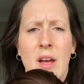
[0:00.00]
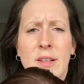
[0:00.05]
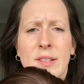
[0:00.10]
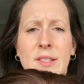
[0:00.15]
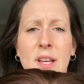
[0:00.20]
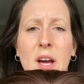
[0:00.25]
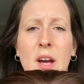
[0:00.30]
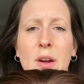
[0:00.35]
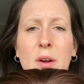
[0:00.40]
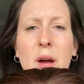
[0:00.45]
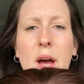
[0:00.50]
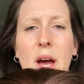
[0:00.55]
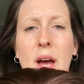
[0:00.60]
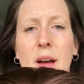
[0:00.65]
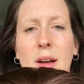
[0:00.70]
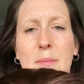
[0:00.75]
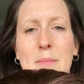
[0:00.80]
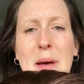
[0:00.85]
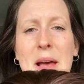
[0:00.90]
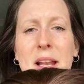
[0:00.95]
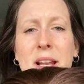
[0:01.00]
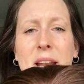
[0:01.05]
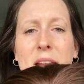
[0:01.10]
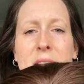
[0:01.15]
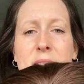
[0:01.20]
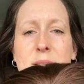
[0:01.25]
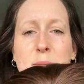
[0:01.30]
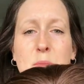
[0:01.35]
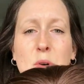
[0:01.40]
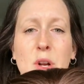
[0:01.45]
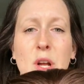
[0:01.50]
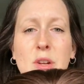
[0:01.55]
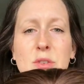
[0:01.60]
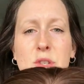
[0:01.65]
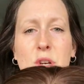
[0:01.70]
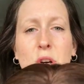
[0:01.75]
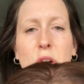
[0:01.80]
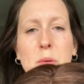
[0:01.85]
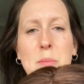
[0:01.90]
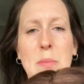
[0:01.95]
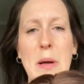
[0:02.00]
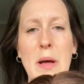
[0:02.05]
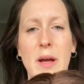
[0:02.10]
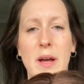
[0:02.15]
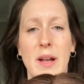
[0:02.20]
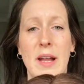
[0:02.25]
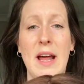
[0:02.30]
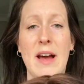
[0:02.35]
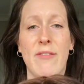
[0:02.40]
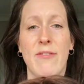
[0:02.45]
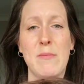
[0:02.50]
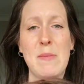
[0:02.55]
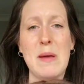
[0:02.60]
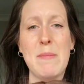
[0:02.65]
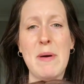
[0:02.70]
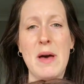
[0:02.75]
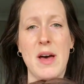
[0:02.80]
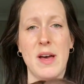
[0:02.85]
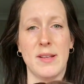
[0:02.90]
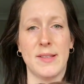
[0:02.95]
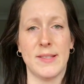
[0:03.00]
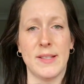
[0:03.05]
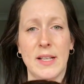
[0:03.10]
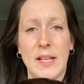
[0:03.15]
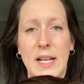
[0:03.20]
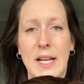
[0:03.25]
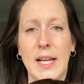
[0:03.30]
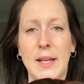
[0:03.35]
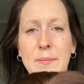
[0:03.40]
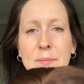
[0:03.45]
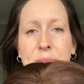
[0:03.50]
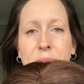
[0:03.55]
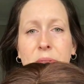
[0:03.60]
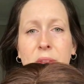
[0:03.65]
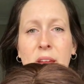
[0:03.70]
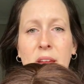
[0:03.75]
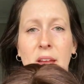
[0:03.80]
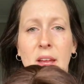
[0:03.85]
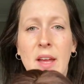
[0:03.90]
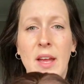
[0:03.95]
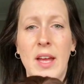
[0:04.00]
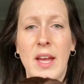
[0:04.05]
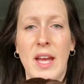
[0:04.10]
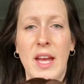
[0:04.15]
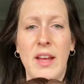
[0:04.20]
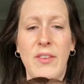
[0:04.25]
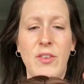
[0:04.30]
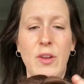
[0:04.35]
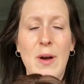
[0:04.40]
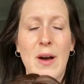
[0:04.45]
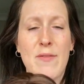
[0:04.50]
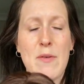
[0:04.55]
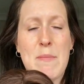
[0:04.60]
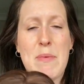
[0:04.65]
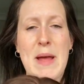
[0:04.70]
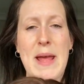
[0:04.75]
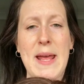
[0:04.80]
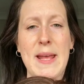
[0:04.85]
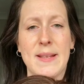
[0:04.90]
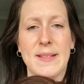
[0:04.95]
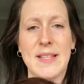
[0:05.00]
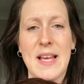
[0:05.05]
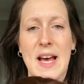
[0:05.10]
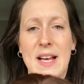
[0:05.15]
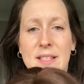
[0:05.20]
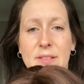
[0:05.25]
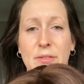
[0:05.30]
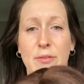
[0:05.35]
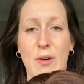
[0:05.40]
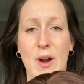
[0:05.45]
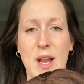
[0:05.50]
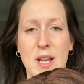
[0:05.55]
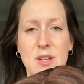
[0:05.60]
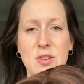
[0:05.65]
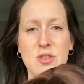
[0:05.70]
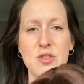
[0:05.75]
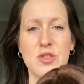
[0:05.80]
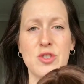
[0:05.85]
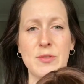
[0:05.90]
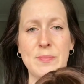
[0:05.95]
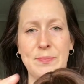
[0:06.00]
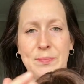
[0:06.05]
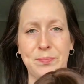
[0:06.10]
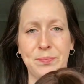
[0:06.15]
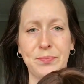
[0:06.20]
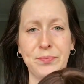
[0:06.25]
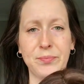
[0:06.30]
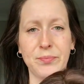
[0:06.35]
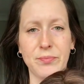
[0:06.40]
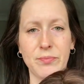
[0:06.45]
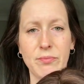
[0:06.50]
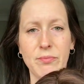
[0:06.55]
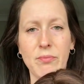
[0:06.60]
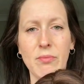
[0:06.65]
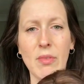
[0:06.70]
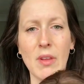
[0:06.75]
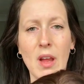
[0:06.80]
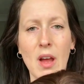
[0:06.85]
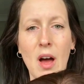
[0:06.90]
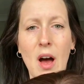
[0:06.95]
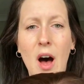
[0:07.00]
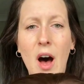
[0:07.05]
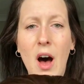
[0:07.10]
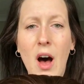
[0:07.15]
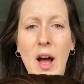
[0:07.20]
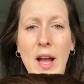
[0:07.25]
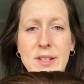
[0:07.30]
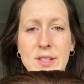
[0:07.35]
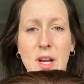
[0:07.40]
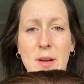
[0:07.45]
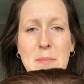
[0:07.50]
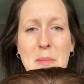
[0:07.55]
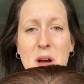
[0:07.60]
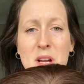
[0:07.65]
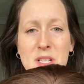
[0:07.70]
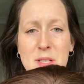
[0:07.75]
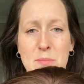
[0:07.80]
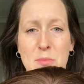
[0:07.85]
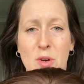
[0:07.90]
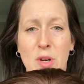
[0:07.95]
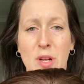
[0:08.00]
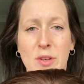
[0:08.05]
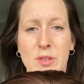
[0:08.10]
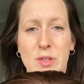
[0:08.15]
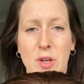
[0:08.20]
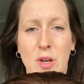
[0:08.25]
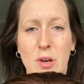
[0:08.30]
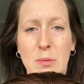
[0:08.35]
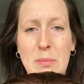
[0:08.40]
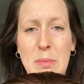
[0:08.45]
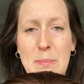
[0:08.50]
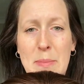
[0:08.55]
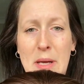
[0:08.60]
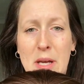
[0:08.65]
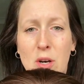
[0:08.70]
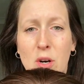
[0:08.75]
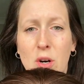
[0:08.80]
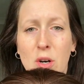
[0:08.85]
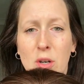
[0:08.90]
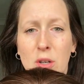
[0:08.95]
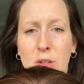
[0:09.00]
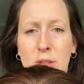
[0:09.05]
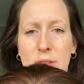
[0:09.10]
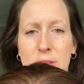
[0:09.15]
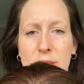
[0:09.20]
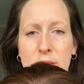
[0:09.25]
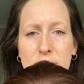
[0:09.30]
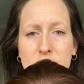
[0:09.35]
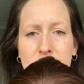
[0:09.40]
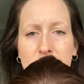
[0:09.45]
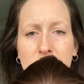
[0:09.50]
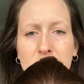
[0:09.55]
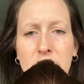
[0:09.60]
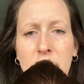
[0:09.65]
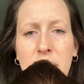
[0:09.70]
So Melanie is a mono top. Now for me personally, if you have a piece that has a fringe, I don't mind a mono top because